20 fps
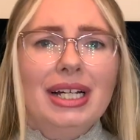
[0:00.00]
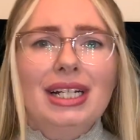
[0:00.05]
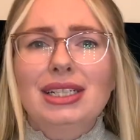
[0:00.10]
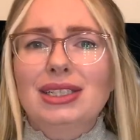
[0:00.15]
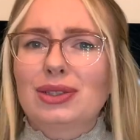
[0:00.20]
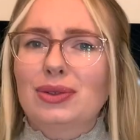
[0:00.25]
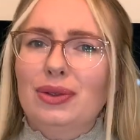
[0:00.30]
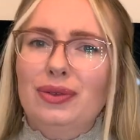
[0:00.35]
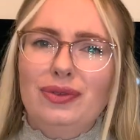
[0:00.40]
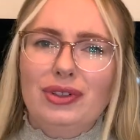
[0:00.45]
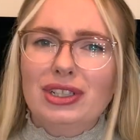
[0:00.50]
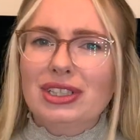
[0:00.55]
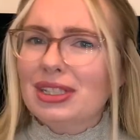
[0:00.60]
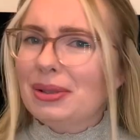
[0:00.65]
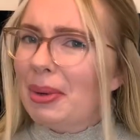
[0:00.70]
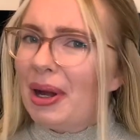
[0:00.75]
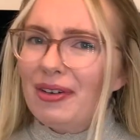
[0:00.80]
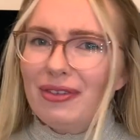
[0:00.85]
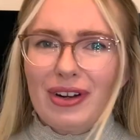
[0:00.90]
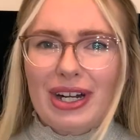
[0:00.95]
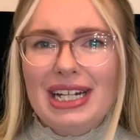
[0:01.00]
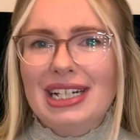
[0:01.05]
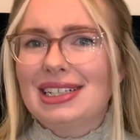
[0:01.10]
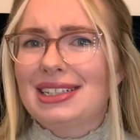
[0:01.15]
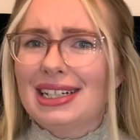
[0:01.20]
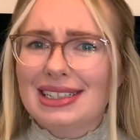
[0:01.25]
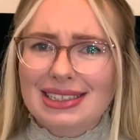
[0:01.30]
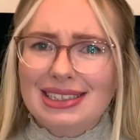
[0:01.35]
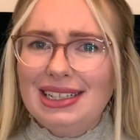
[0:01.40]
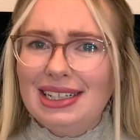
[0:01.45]
So if Flossy By Freddy
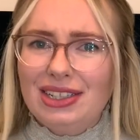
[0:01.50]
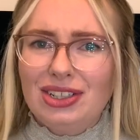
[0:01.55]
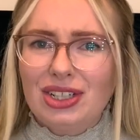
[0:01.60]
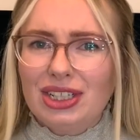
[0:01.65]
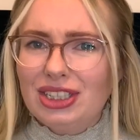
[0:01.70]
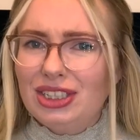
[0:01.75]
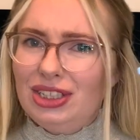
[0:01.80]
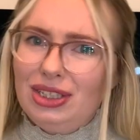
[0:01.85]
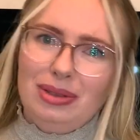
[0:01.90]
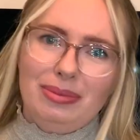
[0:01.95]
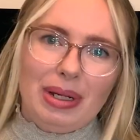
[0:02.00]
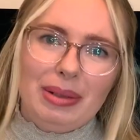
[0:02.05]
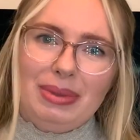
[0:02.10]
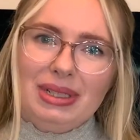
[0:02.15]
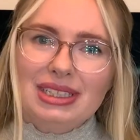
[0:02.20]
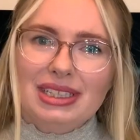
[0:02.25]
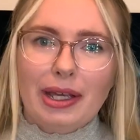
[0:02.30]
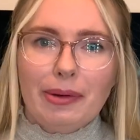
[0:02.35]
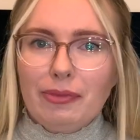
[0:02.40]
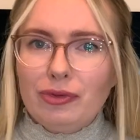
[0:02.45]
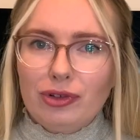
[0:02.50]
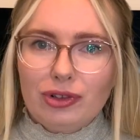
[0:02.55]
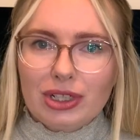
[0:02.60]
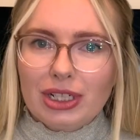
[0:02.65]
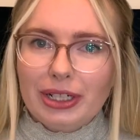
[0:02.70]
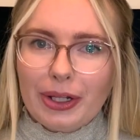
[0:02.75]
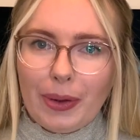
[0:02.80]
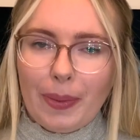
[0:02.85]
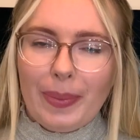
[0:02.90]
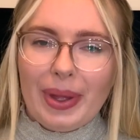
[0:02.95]
doesn't interest you, maybe skip forward a
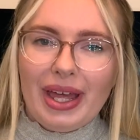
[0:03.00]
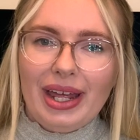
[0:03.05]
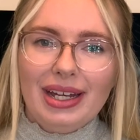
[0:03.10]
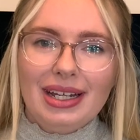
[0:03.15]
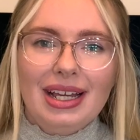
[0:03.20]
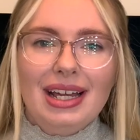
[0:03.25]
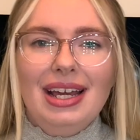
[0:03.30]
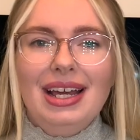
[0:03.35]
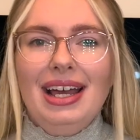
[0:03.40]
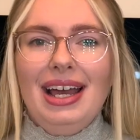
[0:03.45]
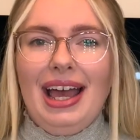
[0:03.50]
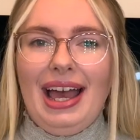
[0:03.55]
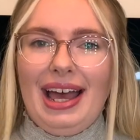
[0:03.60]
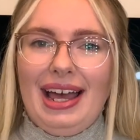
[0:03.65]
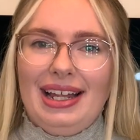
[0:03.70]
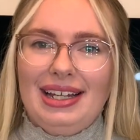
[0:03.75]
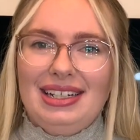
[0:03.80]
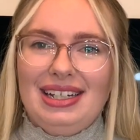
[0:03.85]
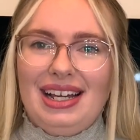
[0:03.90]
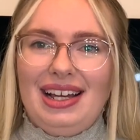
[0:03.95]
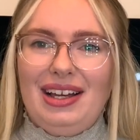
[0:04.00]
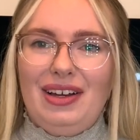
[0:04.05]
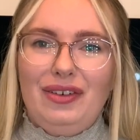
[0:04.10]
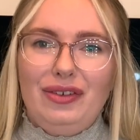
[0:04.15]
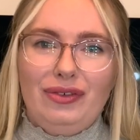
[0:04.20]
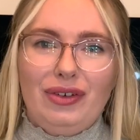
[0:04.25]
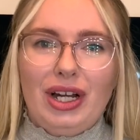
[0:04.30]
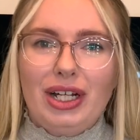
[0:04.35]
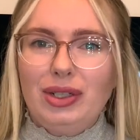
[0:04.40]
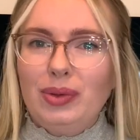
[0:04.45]
little bit and
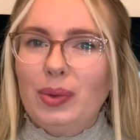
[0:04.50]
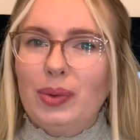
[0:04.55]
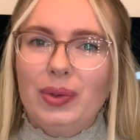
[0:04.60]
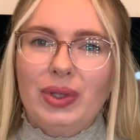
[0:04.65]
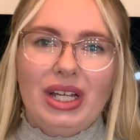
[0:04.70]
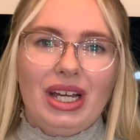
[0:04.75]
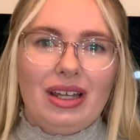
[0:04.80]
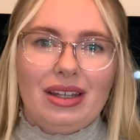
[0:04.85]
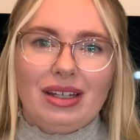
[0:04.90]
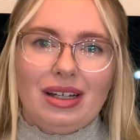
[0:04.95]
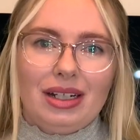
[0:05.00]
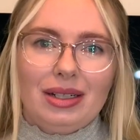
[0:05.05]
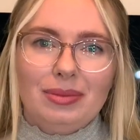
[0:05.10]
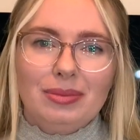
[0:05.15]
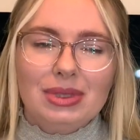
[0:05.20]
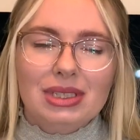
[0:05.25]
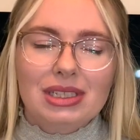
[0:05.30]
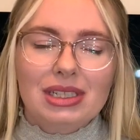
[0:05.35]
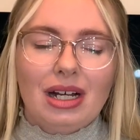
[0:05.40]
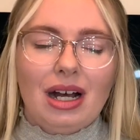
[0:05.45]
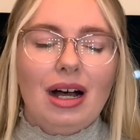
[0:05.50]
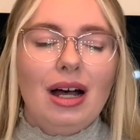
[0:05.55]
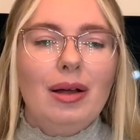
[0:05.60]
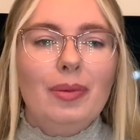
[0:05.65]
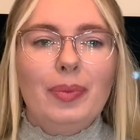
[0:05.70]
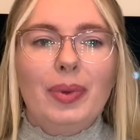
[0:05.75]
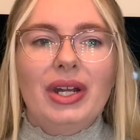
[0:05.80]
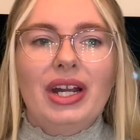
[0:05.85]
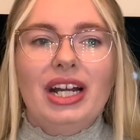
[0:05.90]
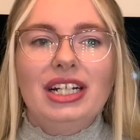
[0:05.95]
find where all the other items start,
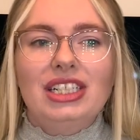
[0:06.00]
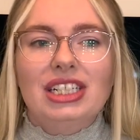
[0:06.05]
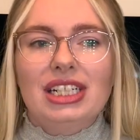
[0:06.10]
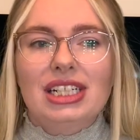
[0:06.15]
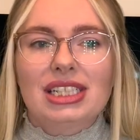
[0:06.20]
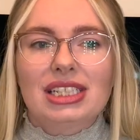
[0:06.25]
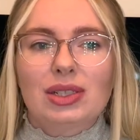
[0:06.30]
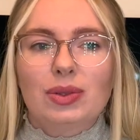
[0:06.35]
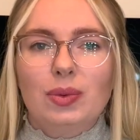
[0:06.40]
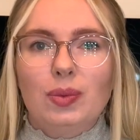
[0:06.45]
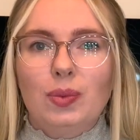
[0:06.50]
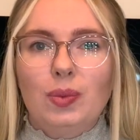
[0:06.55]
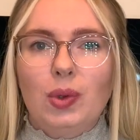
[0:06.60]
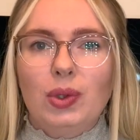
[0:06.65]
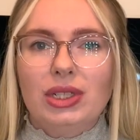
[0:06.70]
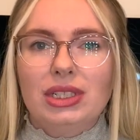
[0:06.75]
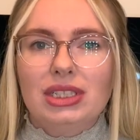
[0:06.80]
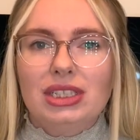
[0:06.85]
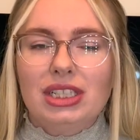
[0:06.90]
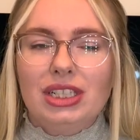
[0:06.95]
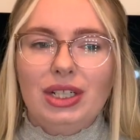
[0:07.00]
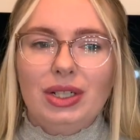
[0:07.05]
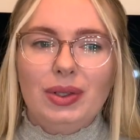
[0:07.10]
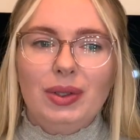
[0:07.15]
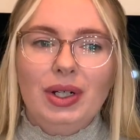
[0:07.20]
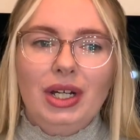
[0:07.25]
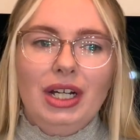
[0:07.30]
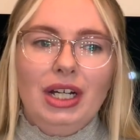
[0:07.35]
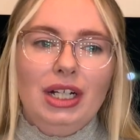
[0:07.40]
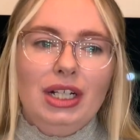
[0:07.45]
but I just want to